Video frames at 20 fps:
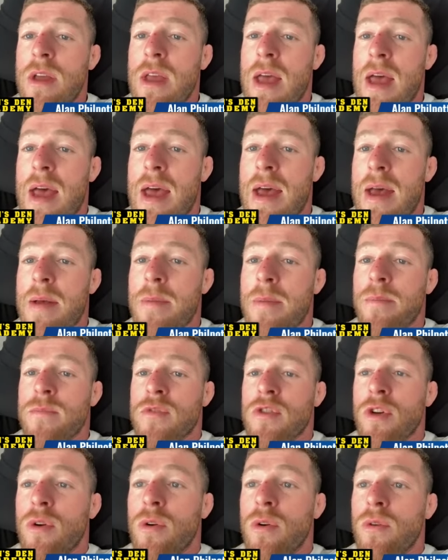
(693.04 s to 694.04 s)
Um,
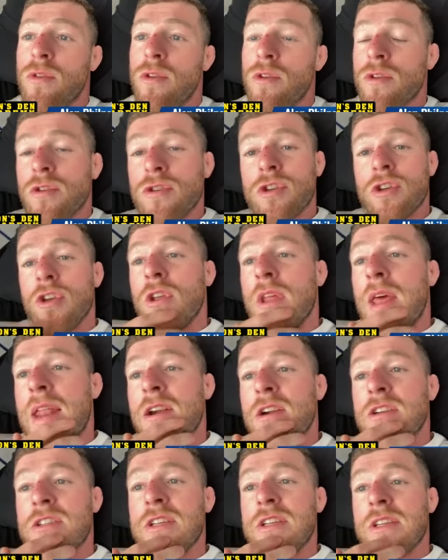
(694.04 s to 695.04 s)
so there's a good
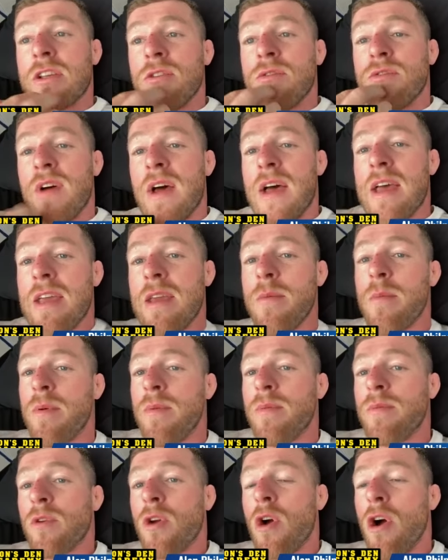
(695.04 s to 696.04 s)
energy, good vibe.
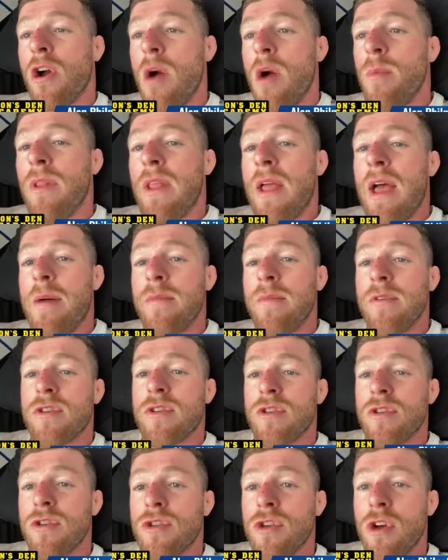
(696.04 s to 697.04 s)
Got a couple of
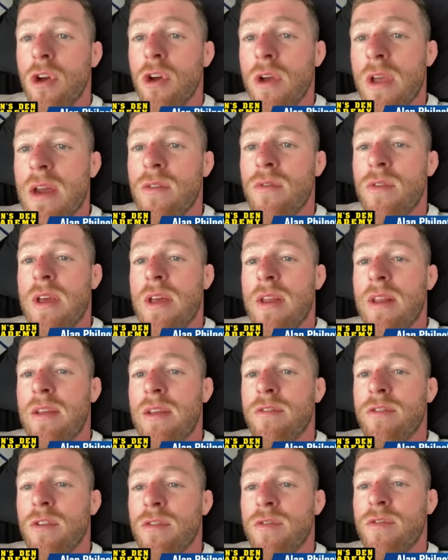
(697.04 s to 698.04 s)
amateurs all getting ready
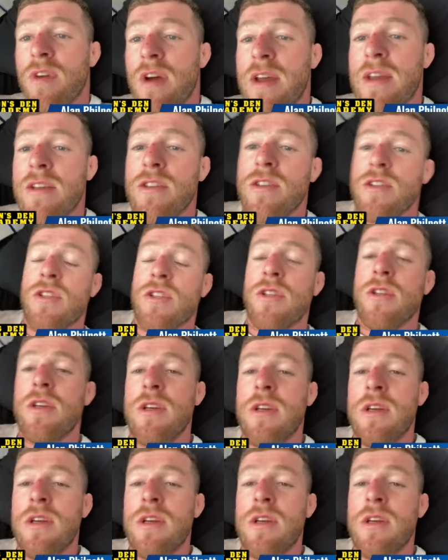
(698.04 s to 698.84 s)
for the fights.